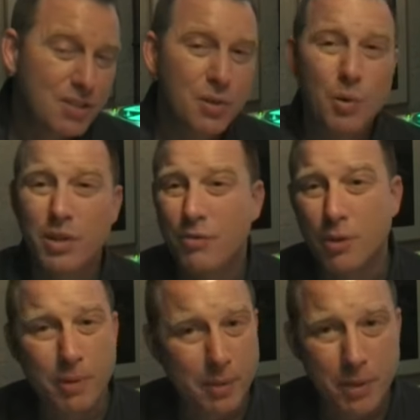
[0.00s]
So only for
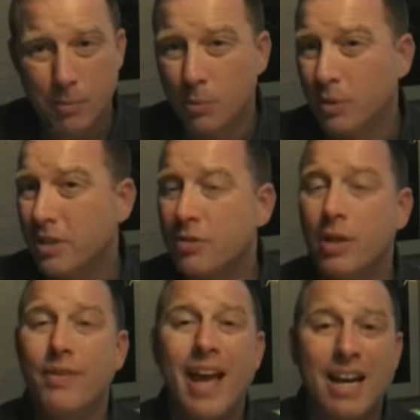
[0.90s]
the big people. Please
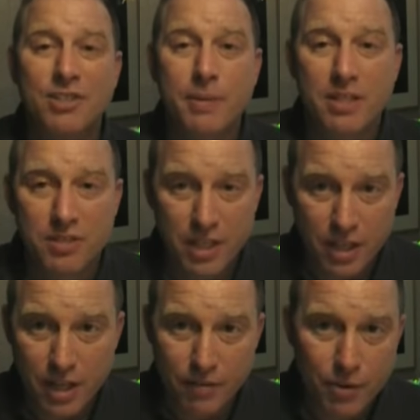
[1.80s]
don't even ask me to
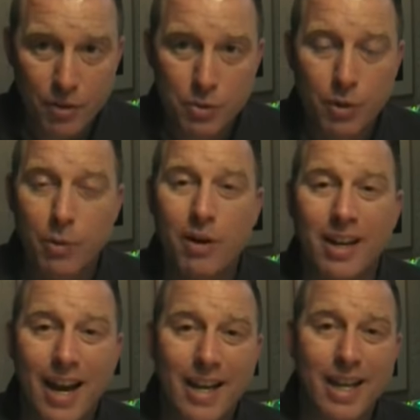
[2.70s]
sneak in if you're under
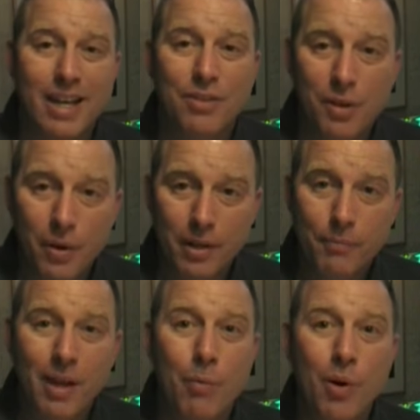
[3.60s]
21. I can't do it.
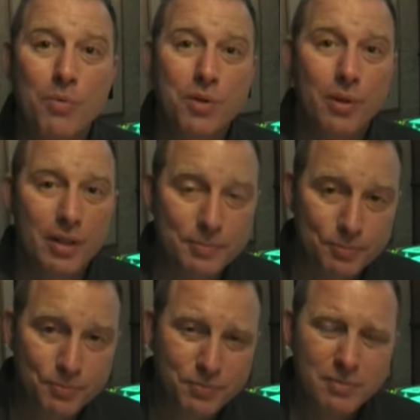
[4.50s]
I won't do it.
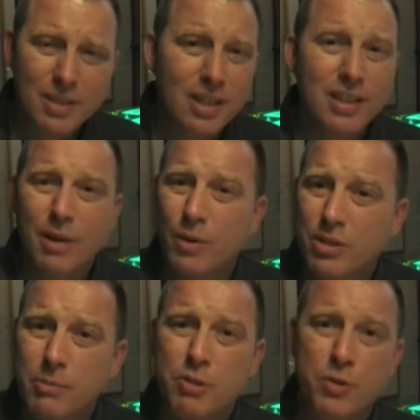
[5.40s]
Got way
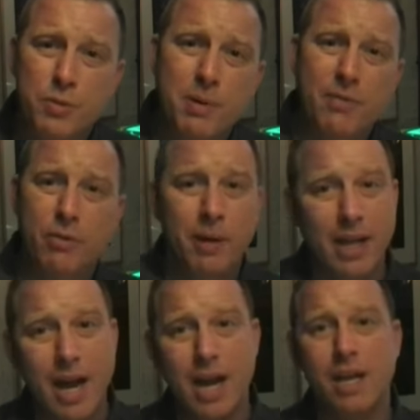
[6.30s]
too much respect for my
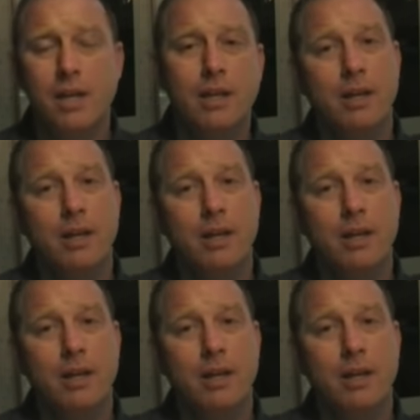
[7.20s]
guy.